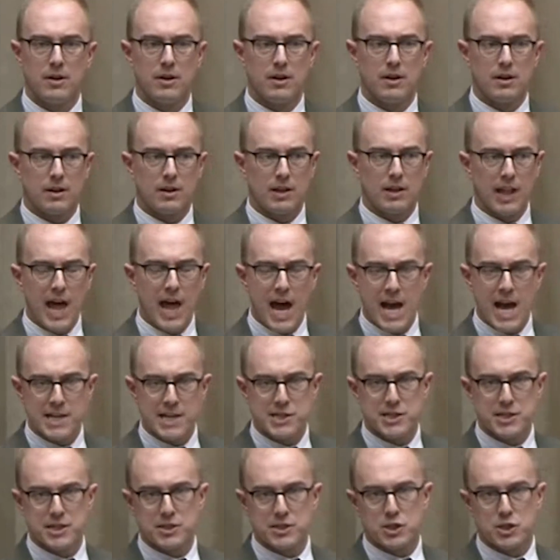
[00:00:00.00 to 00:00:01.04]

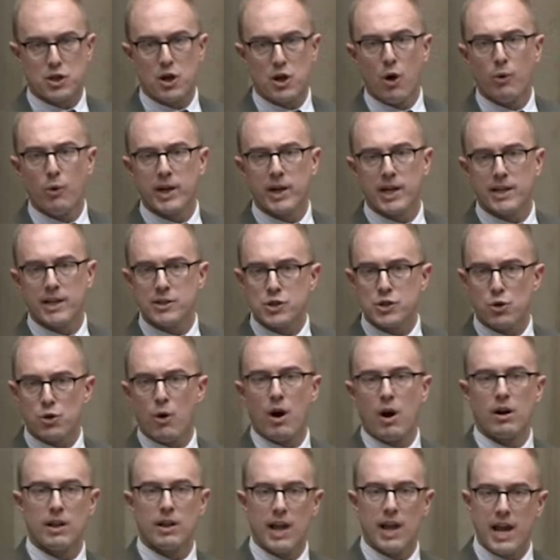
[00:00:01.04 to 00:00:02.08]
glass is going into
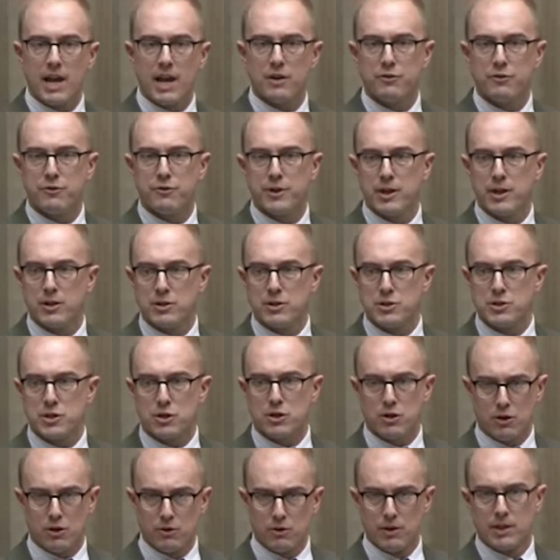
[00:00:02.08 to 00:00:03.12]
our landfills
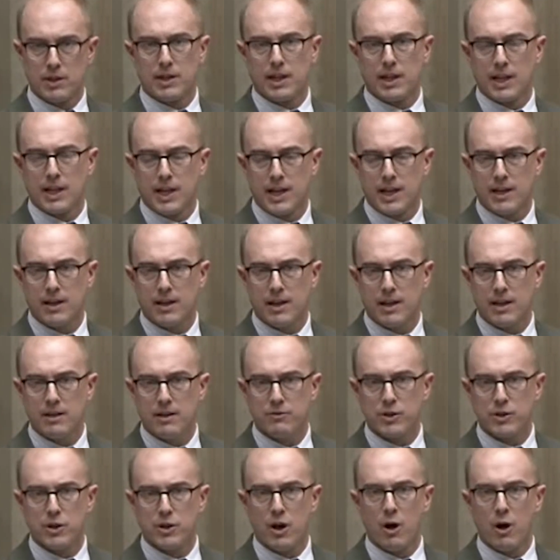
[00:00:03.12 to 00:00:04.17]
currently,
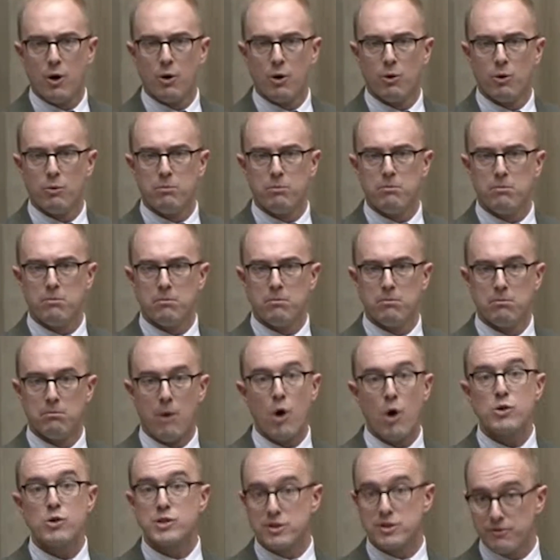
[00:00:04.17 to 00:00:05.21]
even though
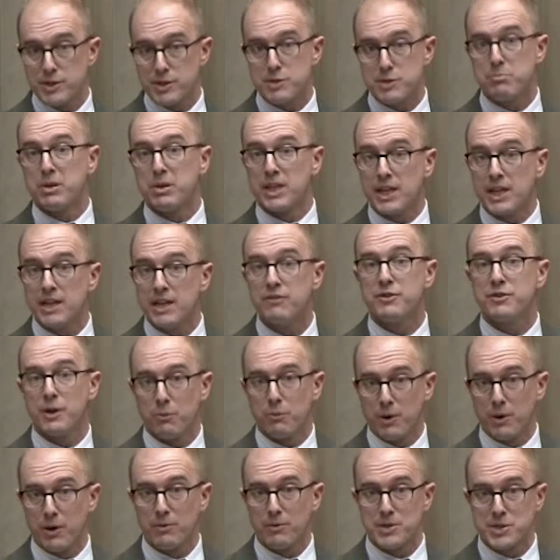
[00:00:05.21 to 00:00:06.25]
most of us believe
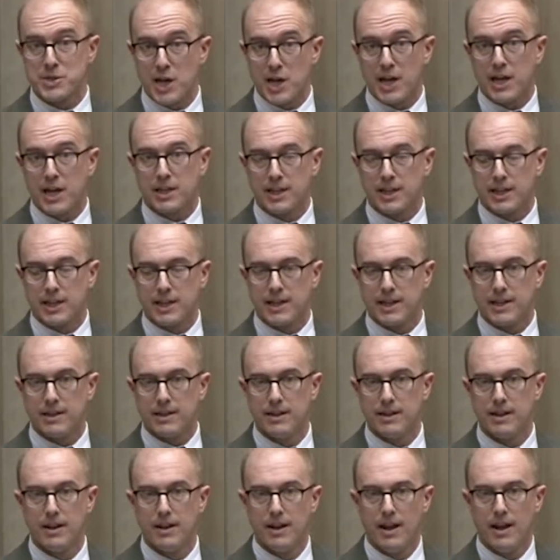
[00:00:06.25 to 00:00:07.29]
that we're recycling it,
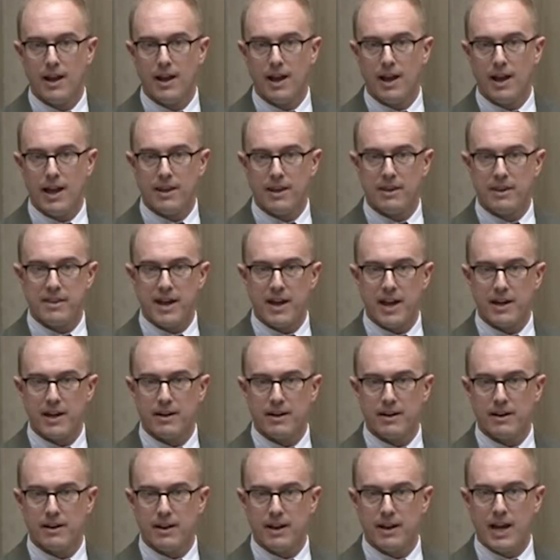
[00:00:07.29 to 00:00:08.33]
and
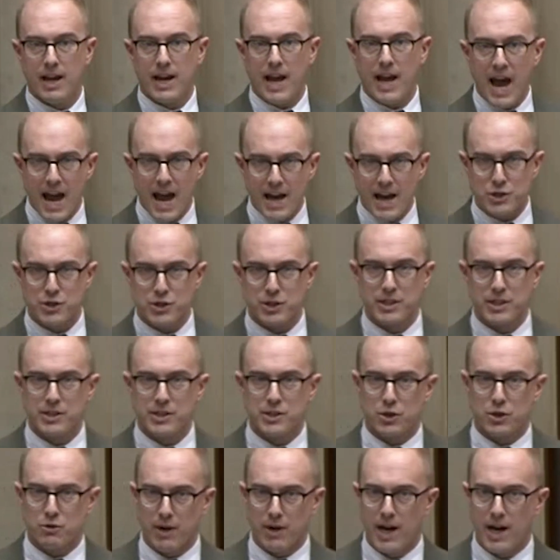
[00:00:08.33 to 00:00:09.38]
then it actually
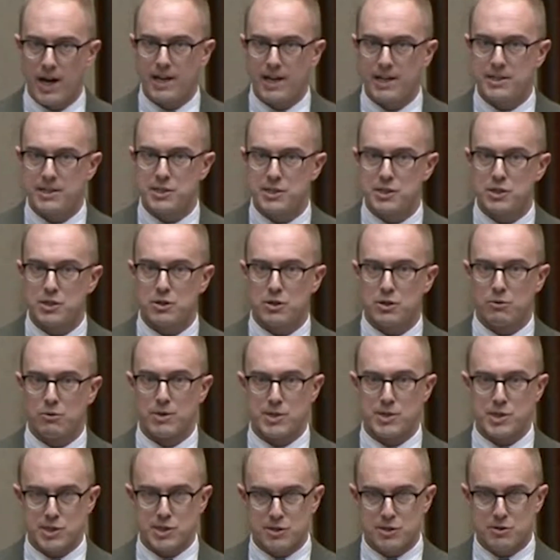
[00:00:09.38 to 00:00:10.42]
degrades the
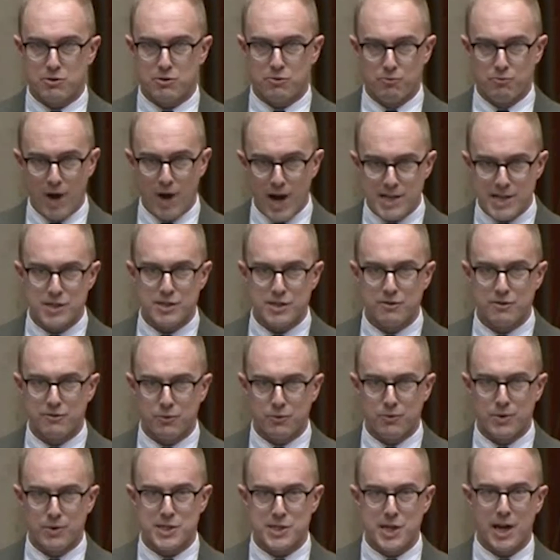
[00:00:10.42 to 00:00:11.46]
rest of
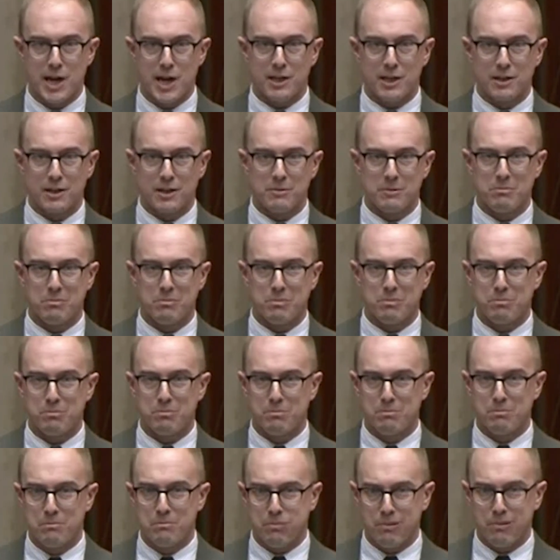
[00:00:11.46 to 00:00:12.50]
the recycling
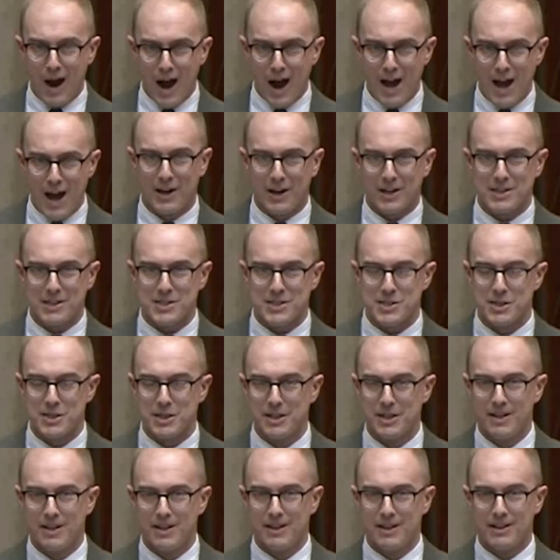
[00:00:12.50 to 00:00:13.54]
products
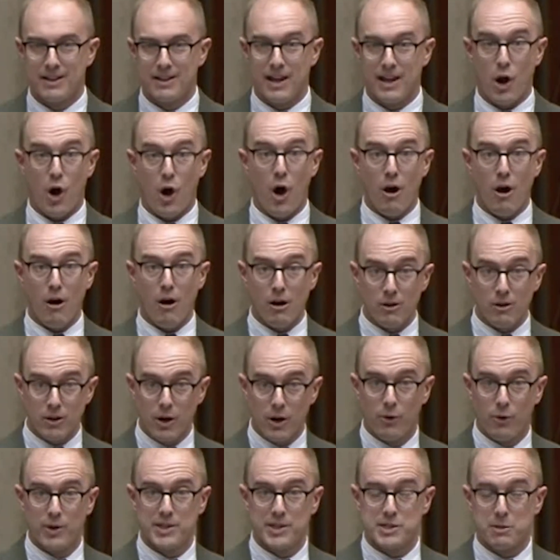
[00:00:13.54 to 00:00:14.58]
that are
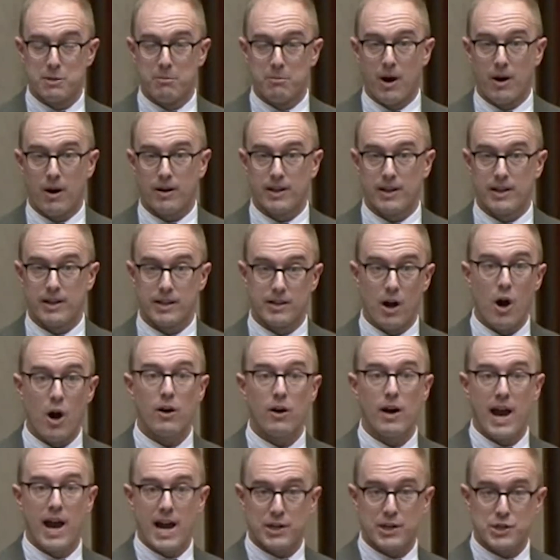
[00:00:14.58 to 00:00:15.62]
going to market and
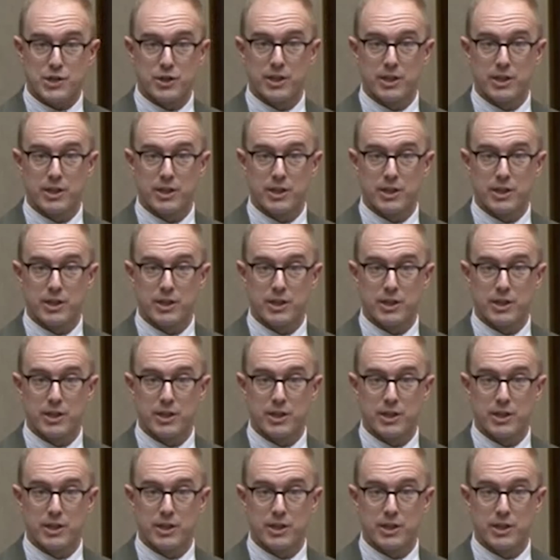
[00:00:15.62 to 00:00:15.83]
are actually